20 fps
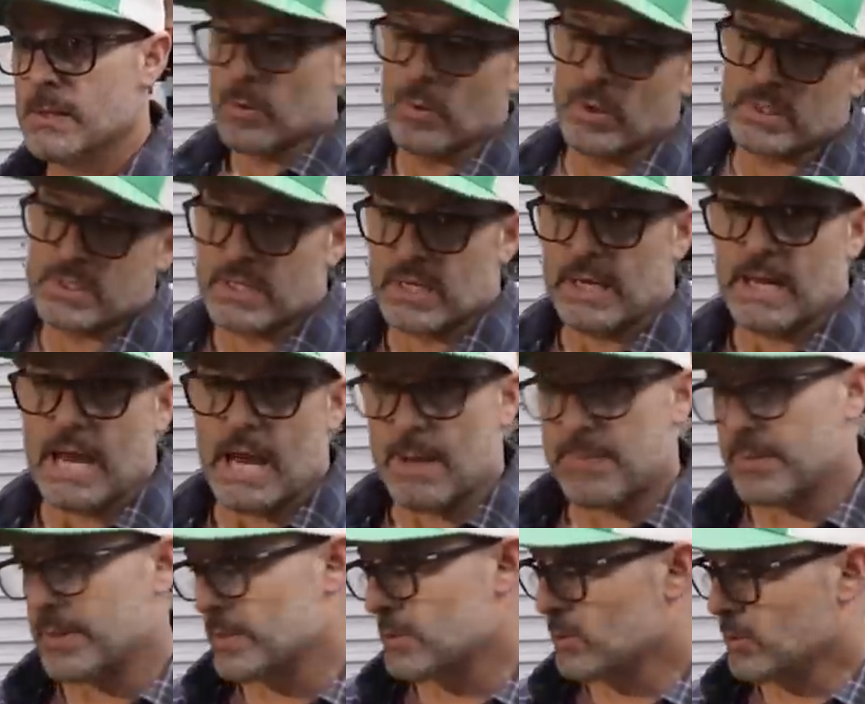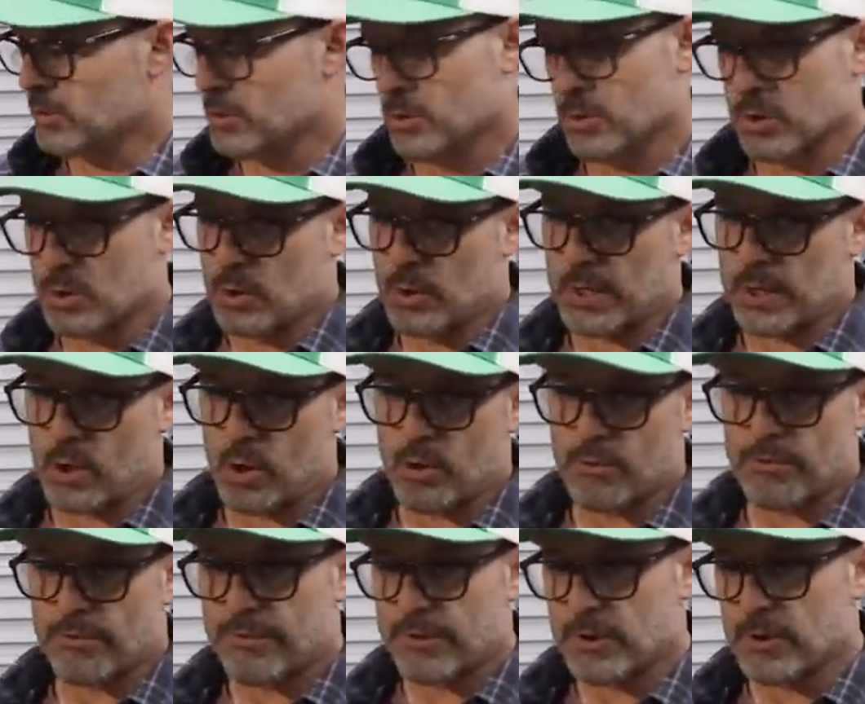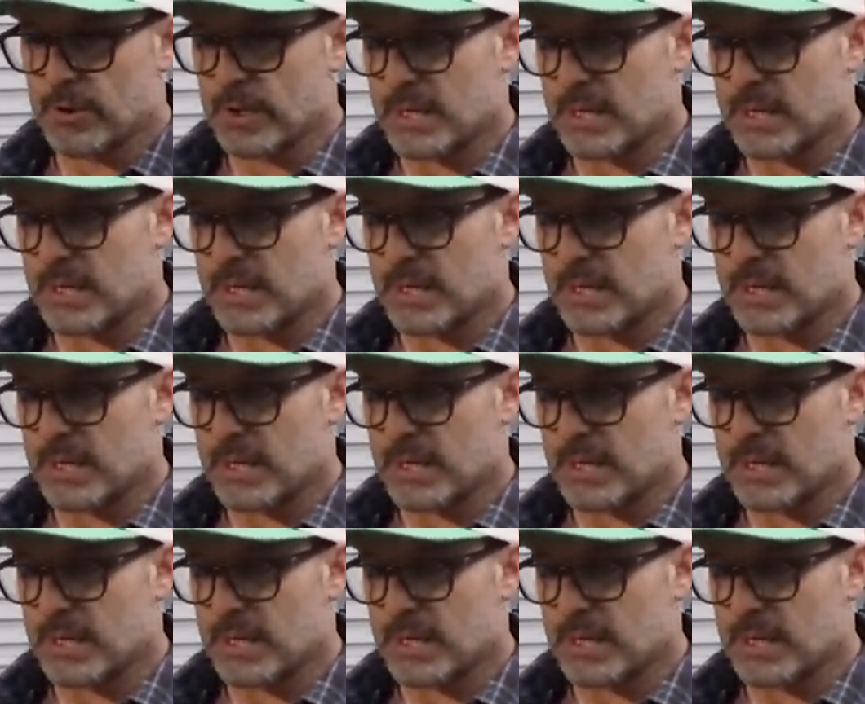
once that happens we'll do a quick overview